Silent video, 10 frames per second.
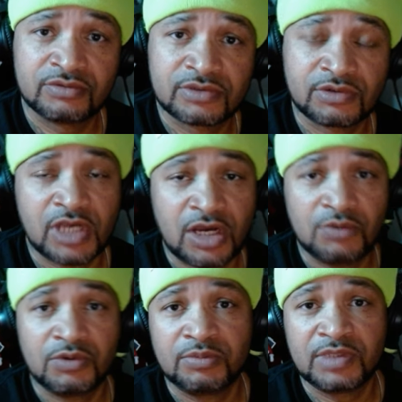so y'all
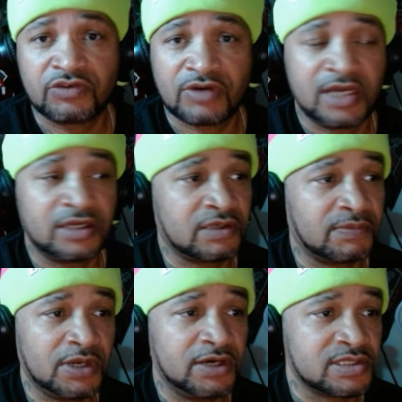won't be trying to
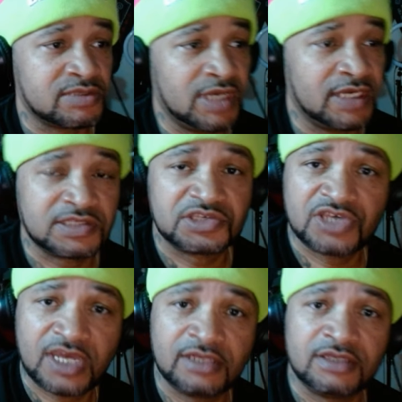compare this man to
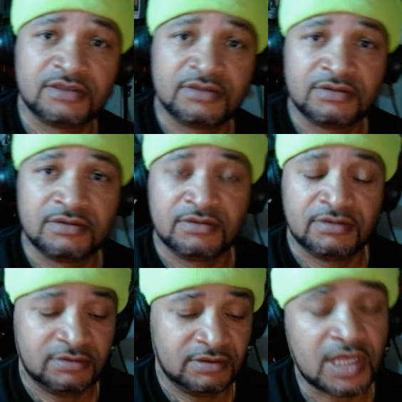Shady.
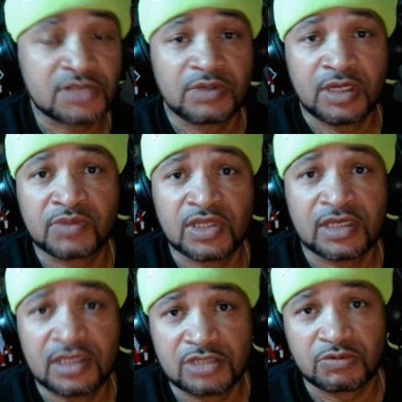That's what I'm thinking
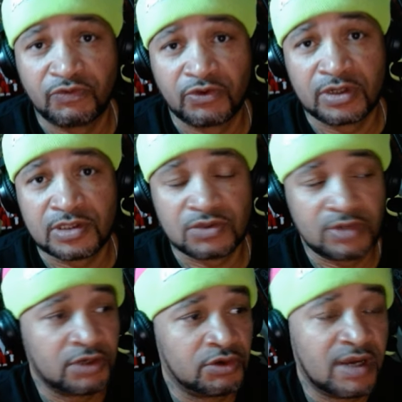he's referring to. I
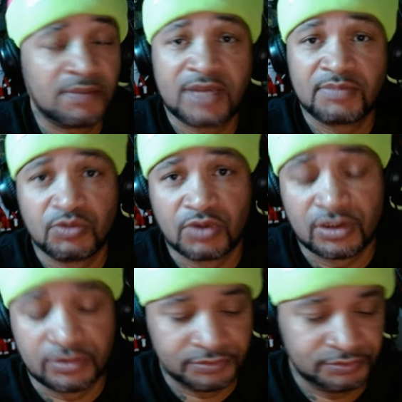don't know. I might be wrong.